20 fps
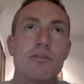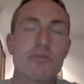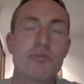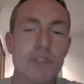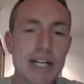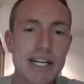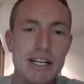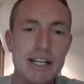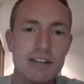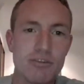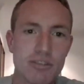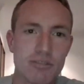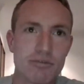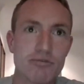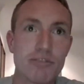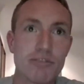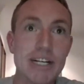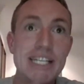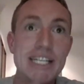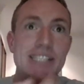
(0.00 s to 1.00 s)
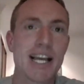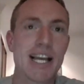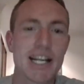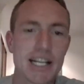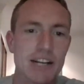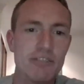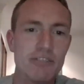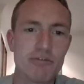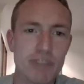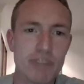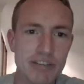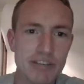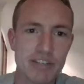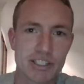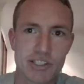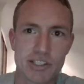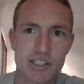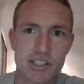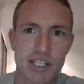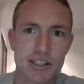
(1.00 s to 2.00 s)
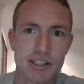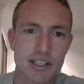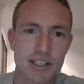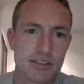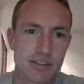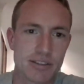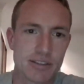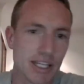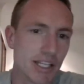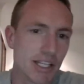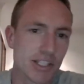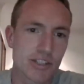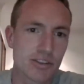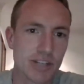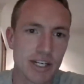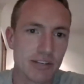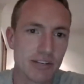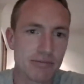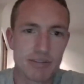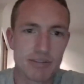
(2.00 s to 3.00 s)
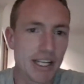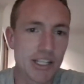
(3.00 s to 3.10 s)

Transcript: of retelling and revisiting the history of